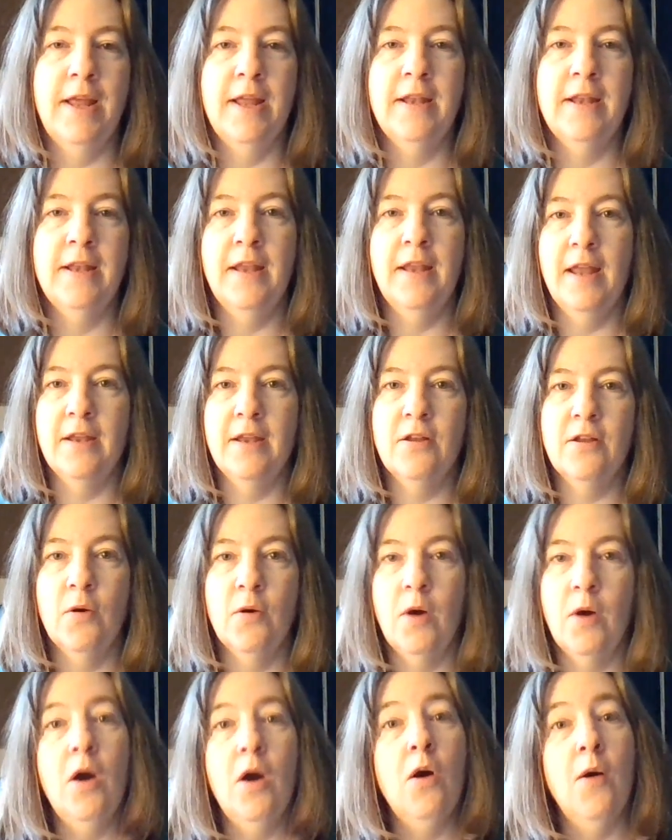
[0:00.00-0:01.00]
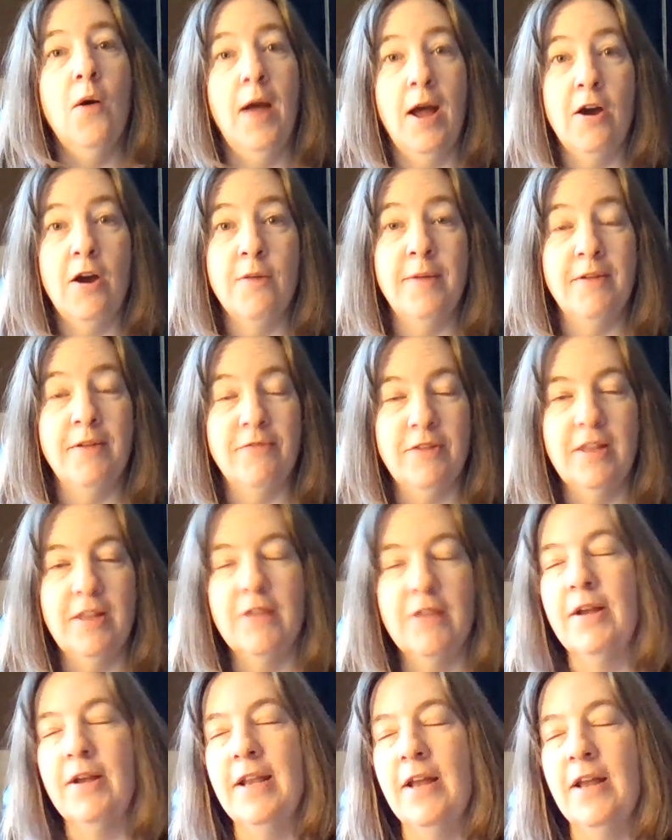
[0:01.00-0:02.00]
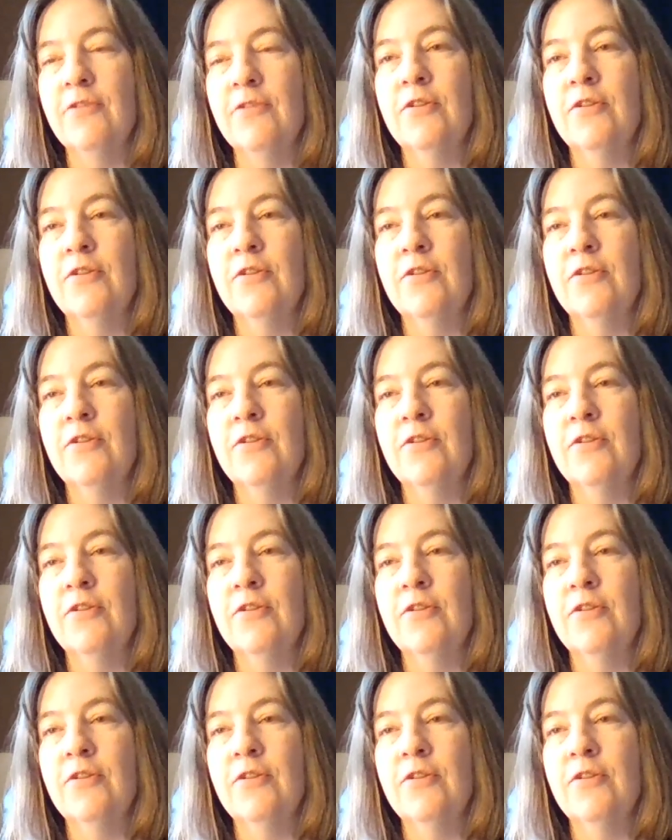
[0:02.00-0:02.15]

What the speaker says: and go, oh, how am I feeling right now?